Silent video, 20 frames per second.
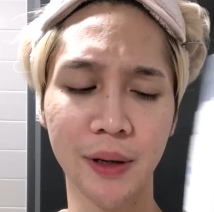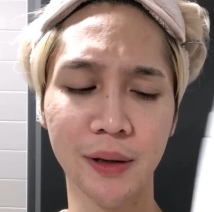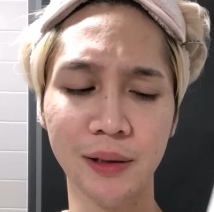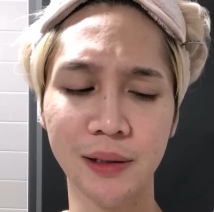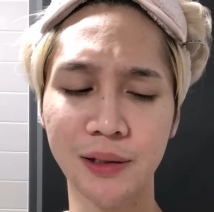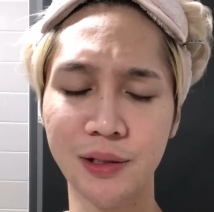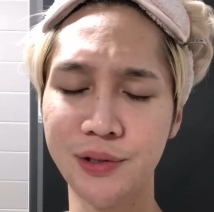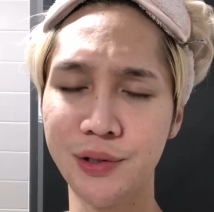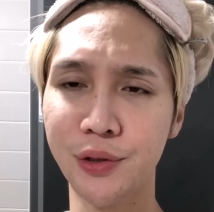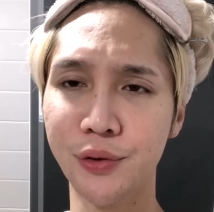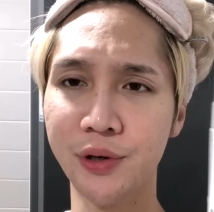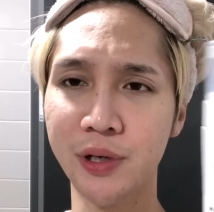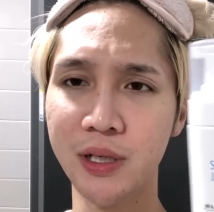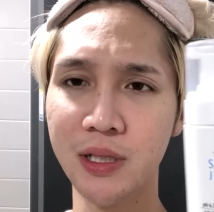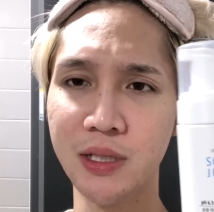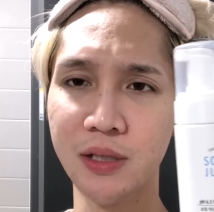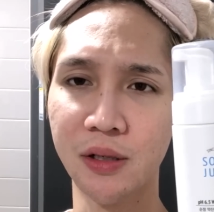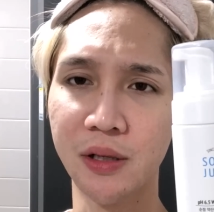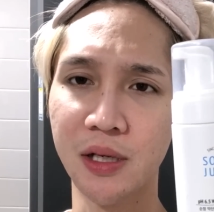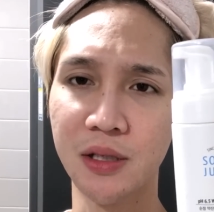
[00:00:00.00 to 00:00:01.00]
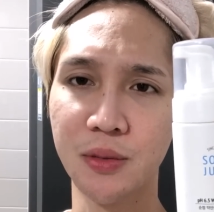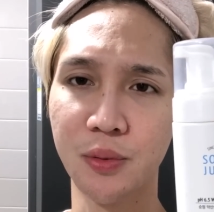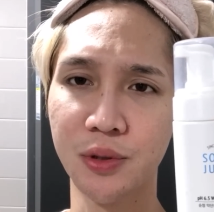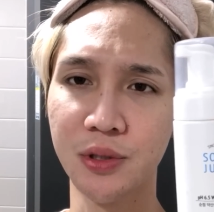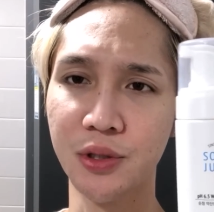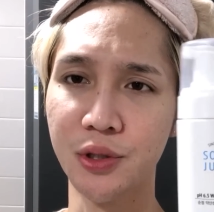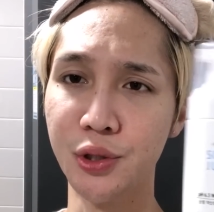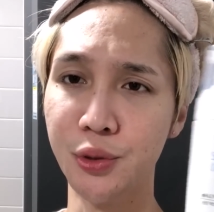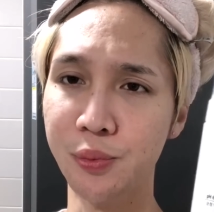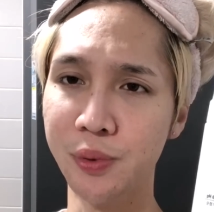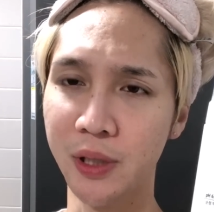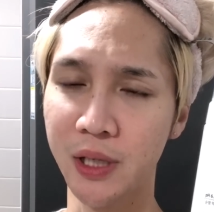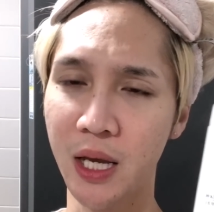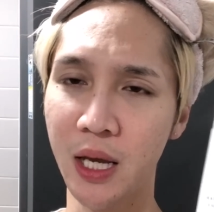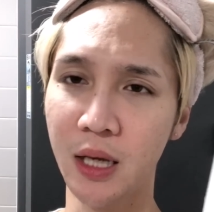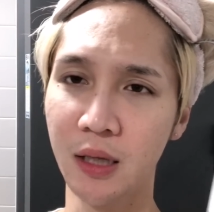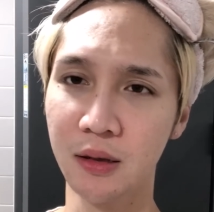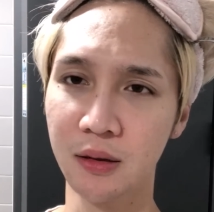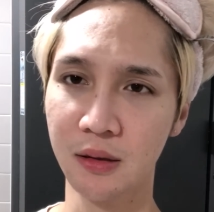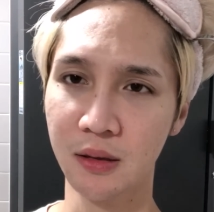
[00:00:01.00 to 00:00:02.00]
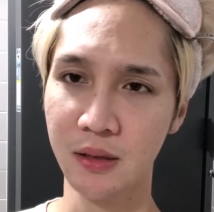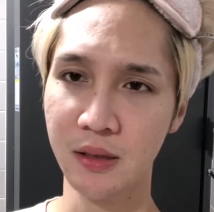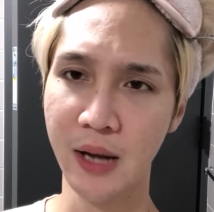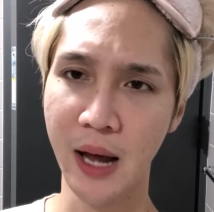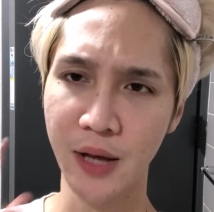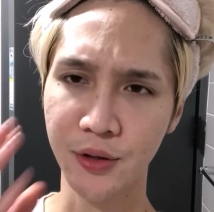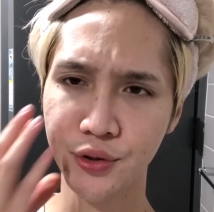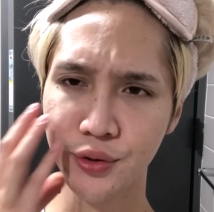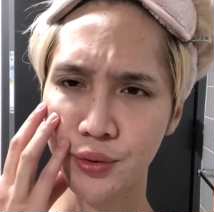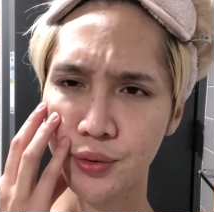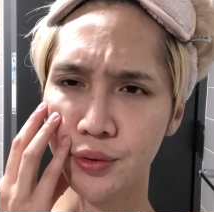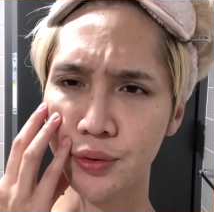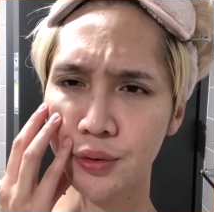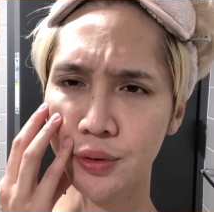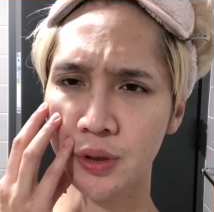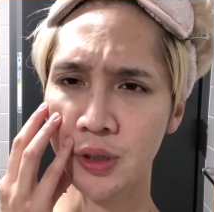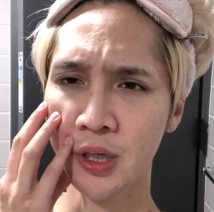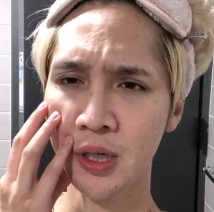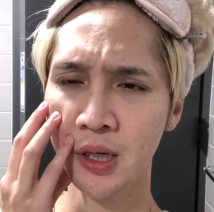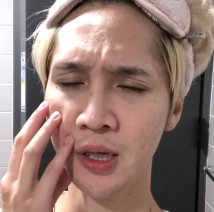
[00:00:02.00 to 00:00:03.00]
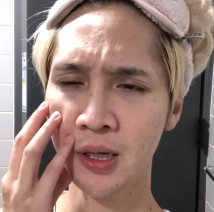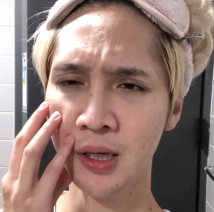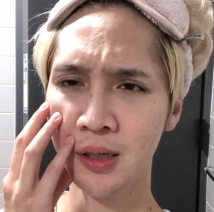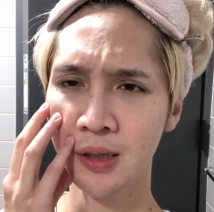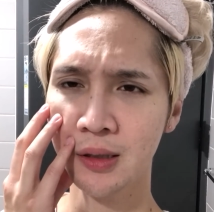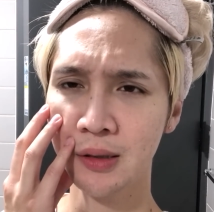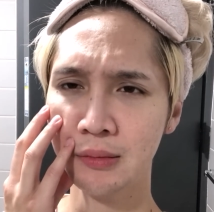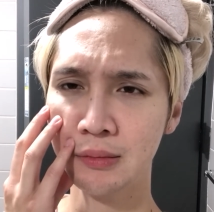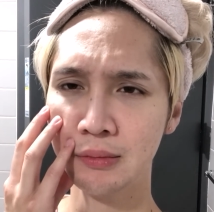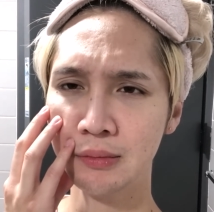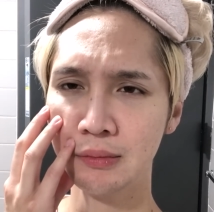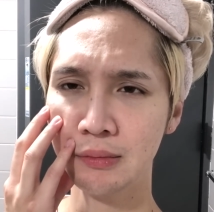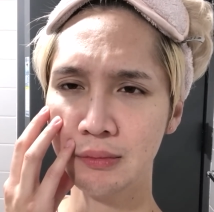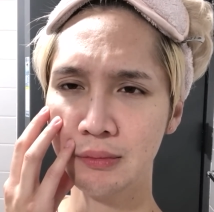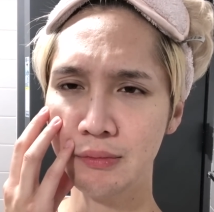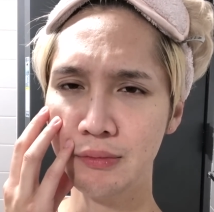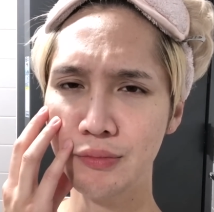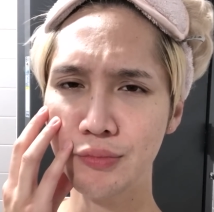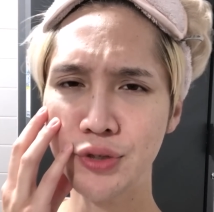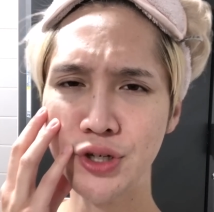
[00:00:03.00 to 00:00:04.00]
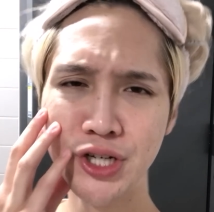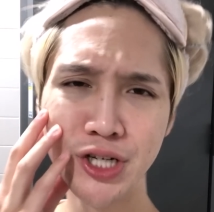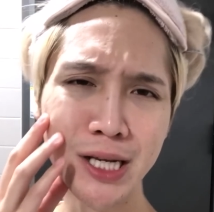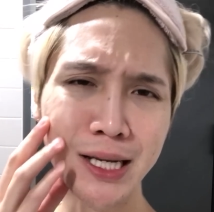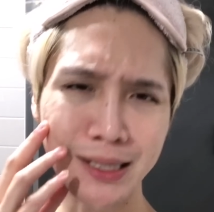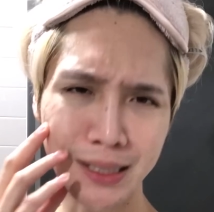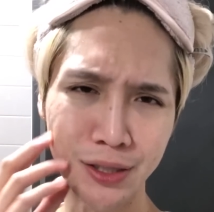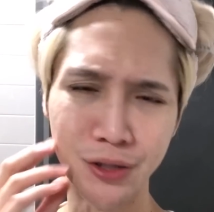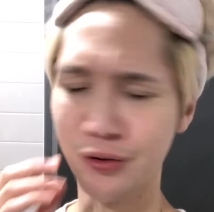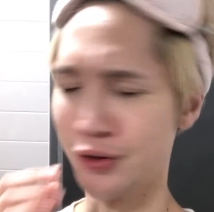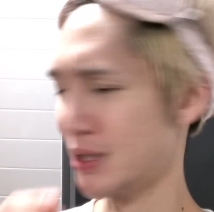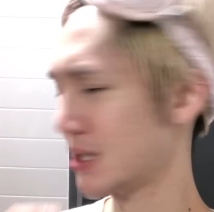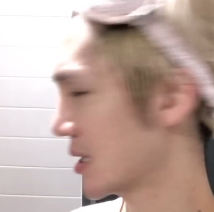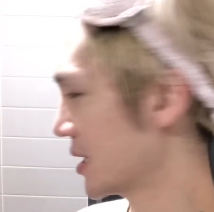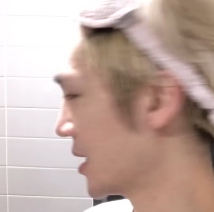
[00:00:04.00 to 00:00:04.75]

Apparently there's ingredients in it that's supposed to duplicate the natural shit in your